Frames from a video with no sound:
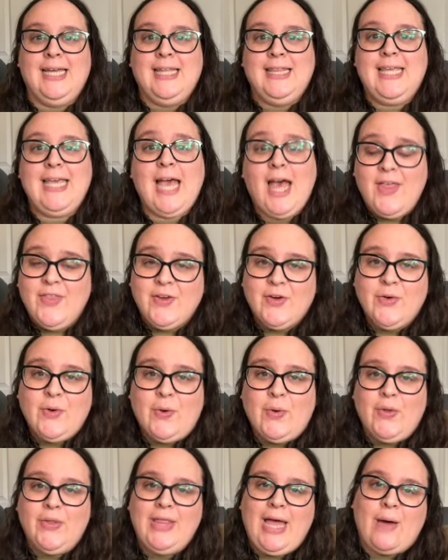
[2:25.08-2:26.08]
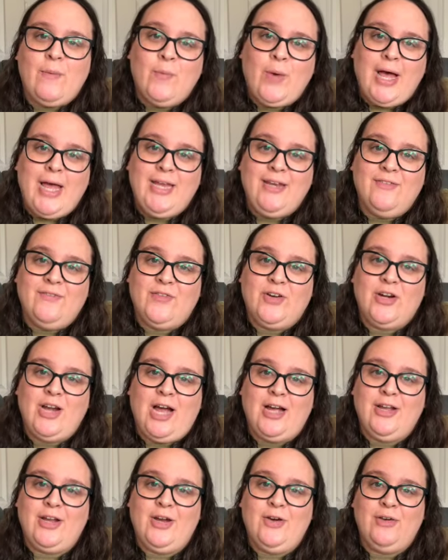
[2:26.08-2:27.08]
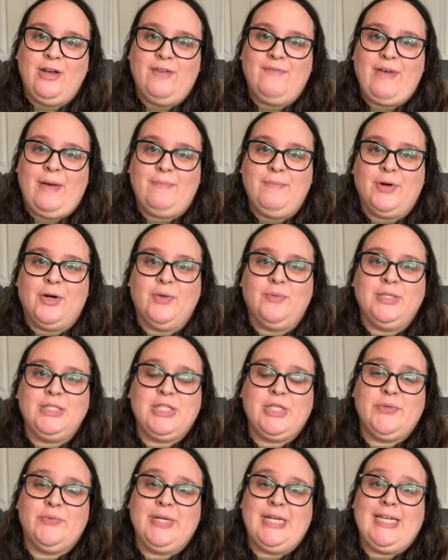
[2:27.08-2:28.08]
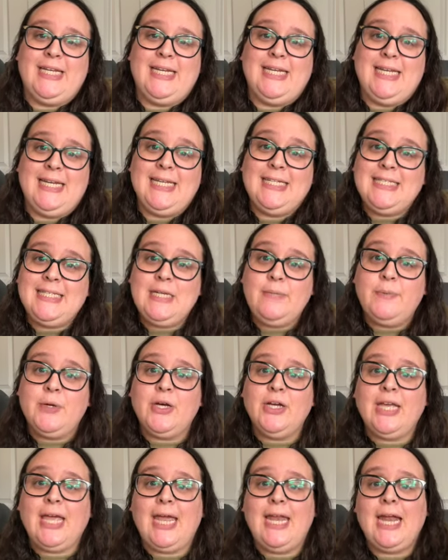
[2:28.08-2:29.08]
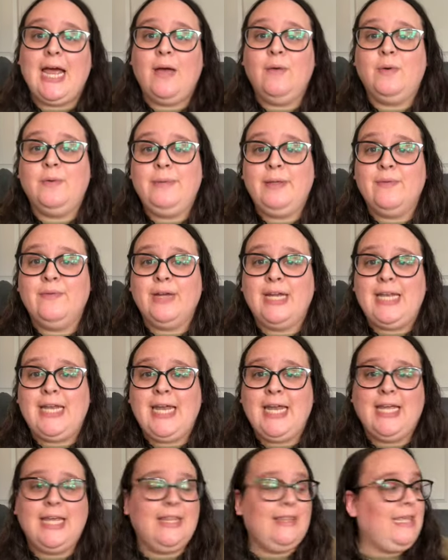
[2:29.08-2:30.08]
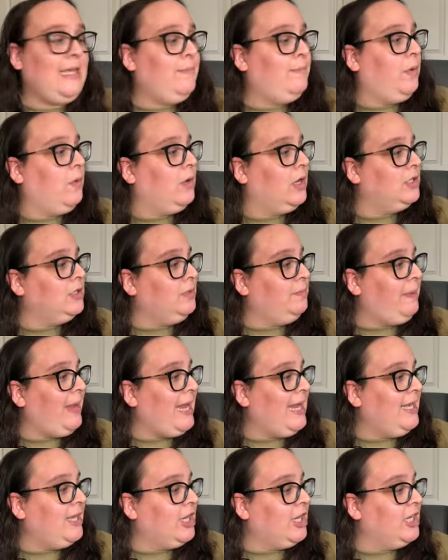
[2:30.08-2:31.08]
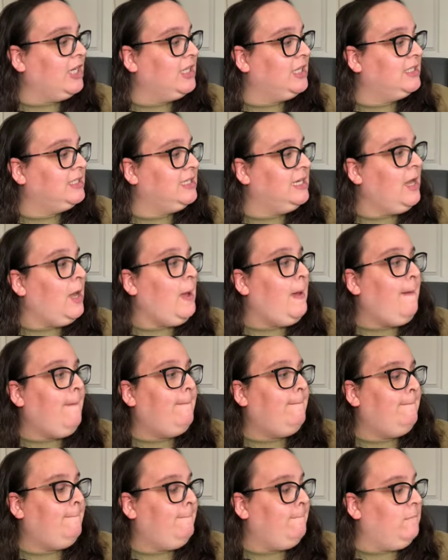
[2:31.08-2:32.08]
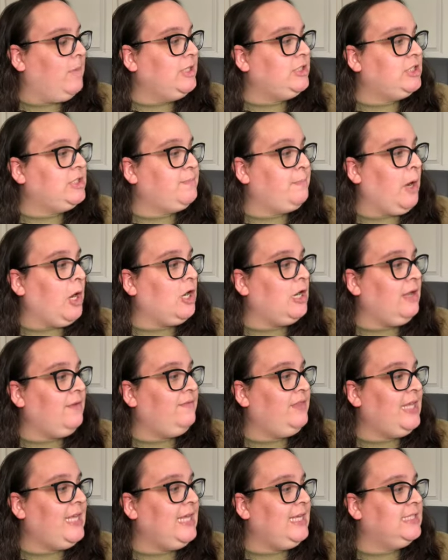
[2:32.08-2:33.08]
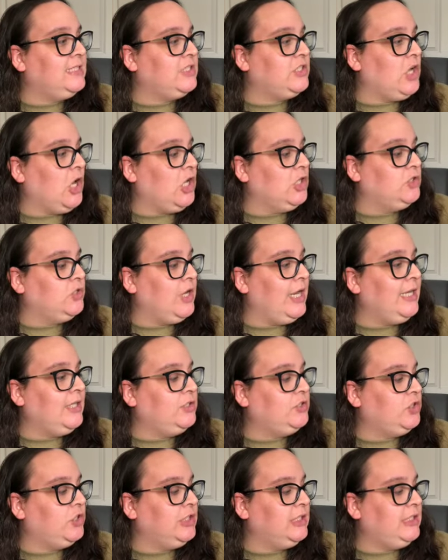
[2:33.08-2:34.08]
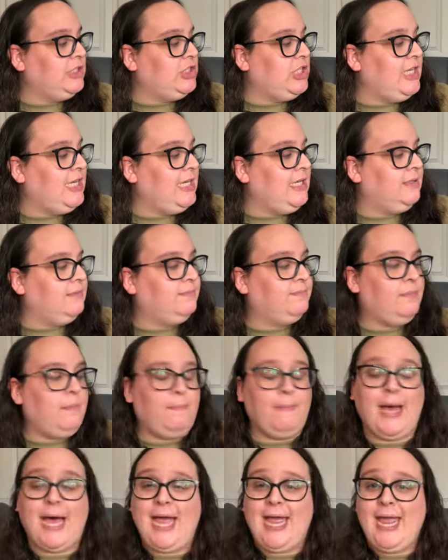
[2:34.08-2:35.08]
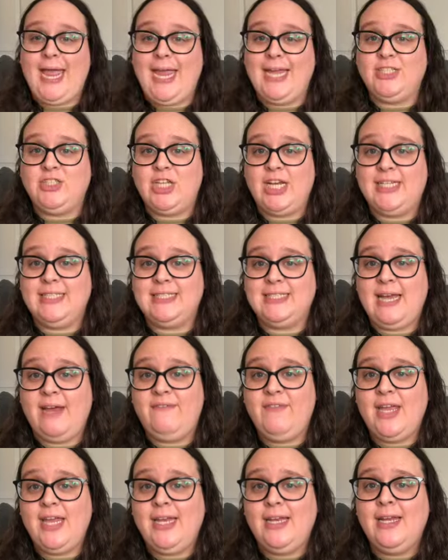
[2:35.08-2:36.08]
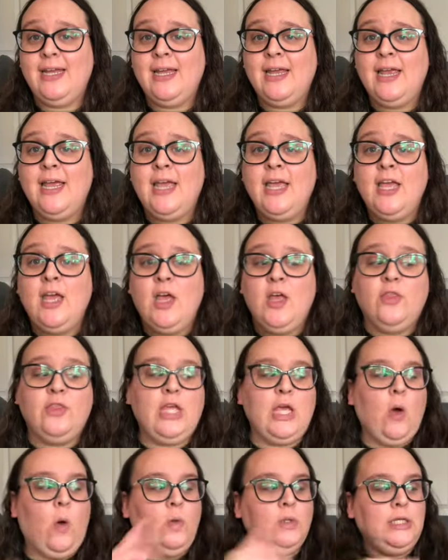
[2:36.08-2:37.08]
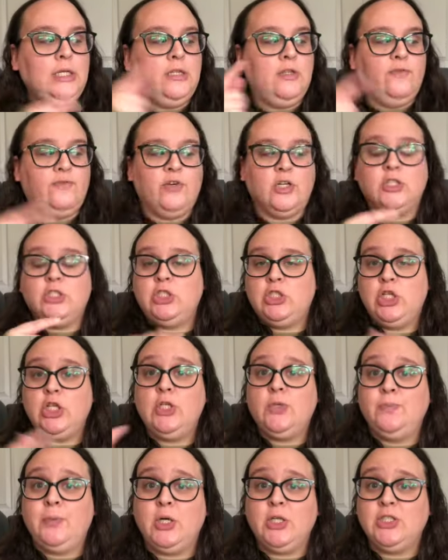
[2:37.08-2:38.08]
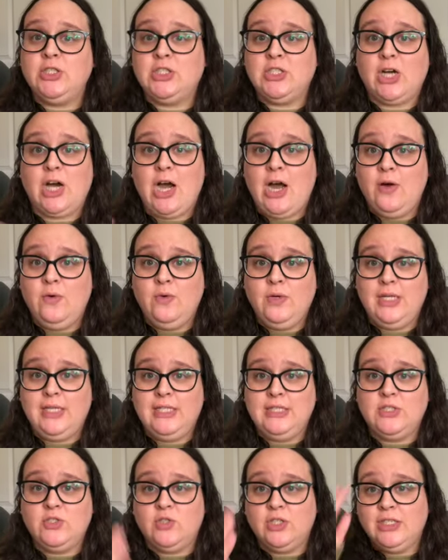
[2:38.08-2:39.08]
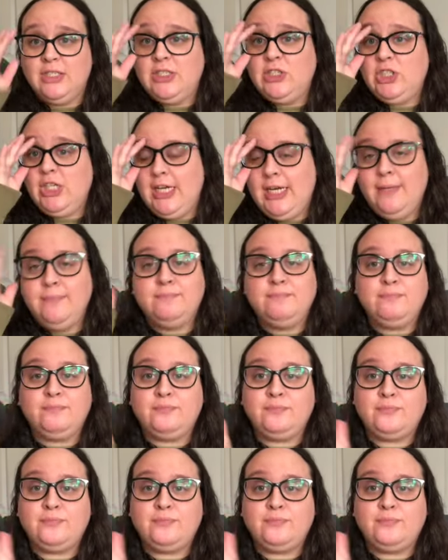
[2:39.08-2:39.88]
The other goal that won for Knock It Out November was to read an indie book, and I will be reading The Portal Painter, which is part of the Star Trail trilogy by H.A. Stephen. The first two books are out in this trilogy.